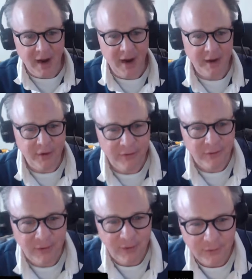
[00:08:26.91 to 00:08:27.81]
I used
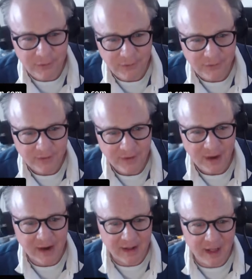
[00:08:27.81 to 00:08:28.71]
to use
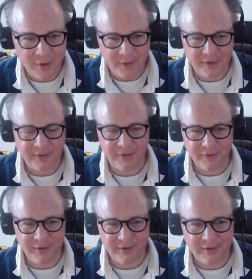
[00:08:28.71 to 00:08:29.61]
a cloud-based
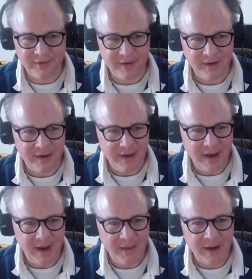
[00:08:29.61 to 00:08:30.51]
service,
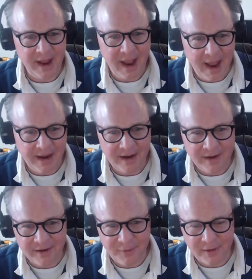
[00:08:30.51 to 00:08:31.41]
and then I hated
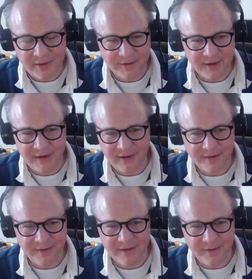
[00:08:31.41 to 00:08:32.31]
it just because it
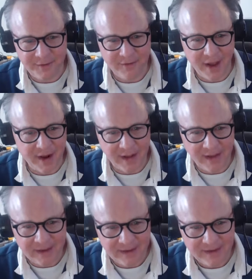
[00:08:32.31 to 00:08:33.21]
was
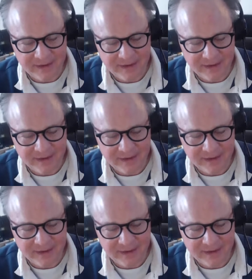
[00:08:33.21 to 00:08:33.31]
ugly.